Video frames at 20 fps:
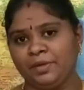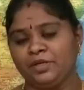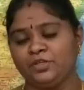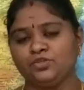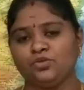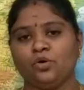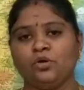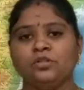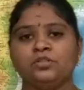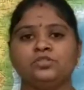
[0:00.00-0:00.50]
It is
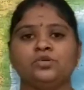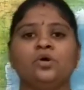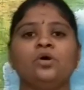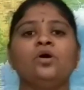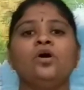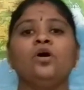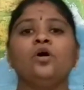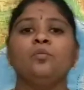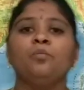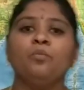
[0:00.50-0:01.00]

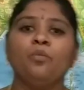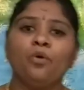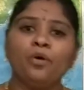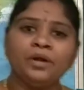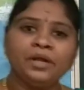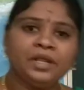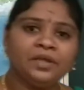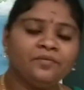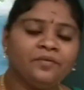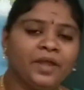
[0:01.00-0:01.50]
also
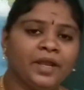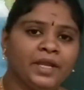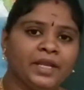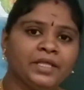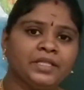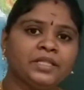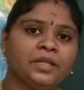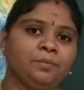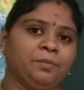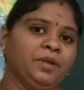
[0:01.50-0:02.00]

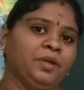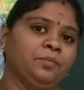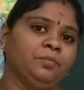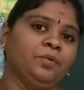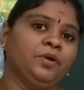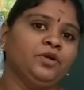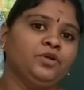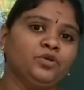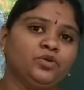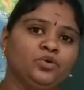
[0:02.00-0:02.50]
motivating the
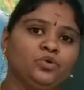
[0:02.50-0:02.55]
people to